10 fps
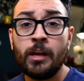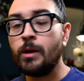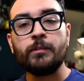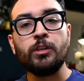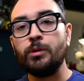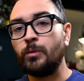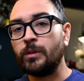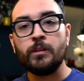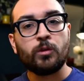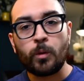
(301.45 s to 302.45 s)
You have to do it
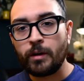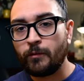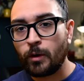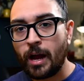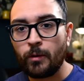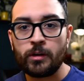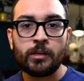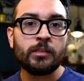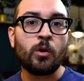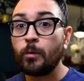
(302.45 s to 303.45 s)
within 24
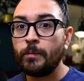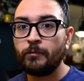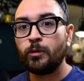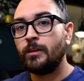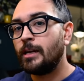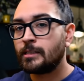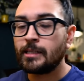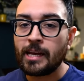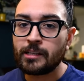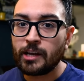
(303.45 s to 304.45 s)
hours or before the next
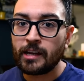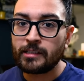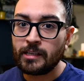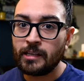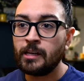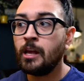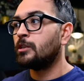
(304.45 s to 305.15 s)
guest checks in.